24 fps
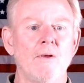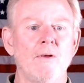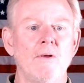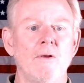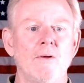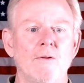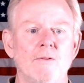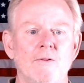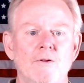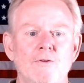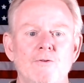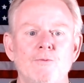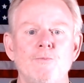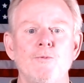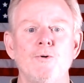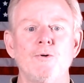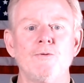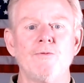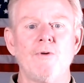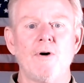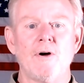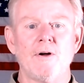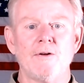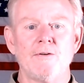Let's move
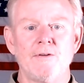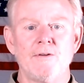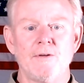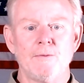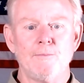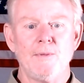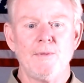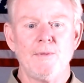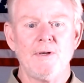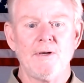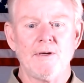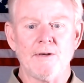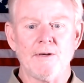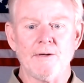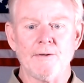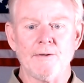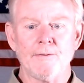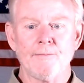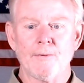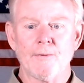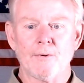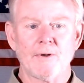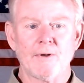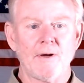on to B,
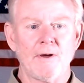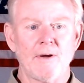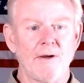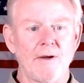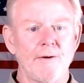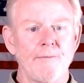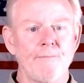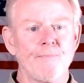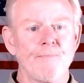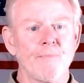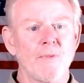okay?